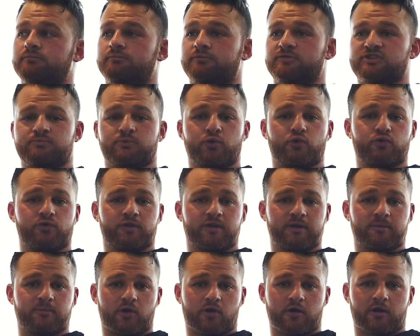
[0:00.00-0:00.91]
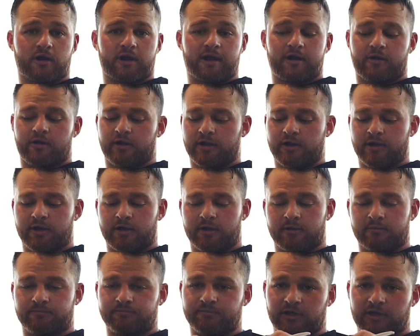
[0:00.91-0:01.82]
Smoothie Bar area,
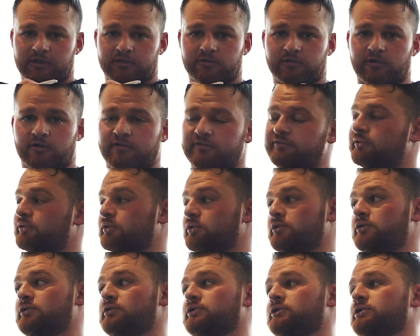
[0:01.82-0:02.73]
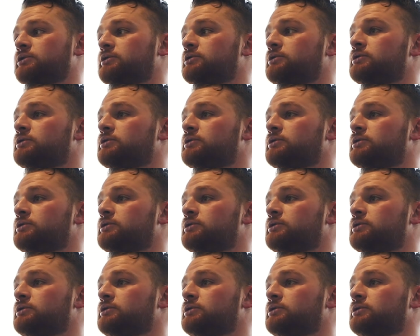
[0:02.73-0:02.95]
eating our food.